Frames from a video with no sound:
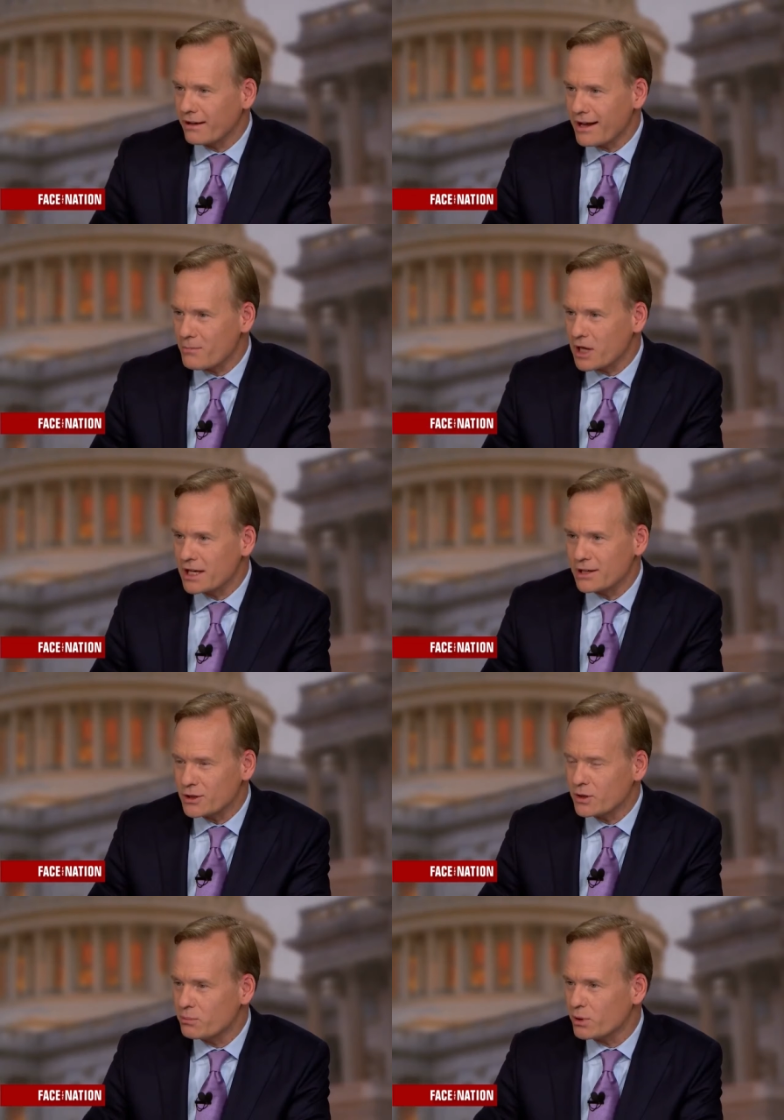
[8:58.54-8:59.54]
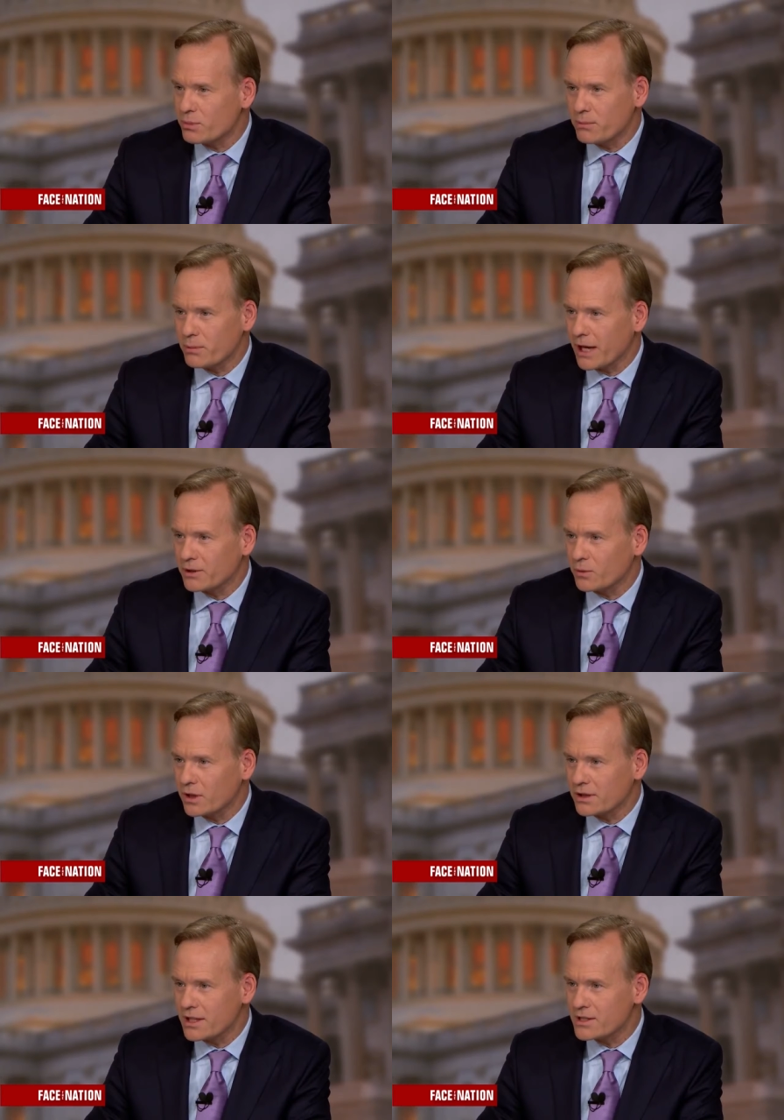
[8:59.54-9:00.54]
a lot of money to do it, put people back to Let's work.
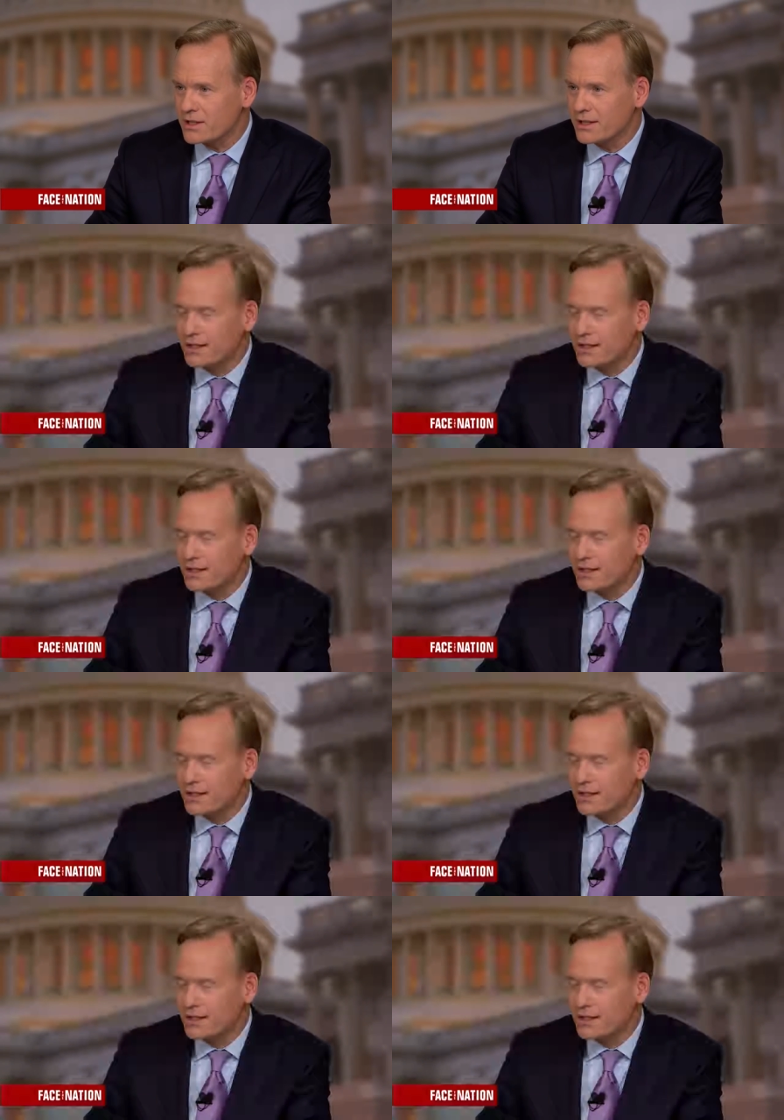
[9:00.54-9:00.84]
Let's see That's... the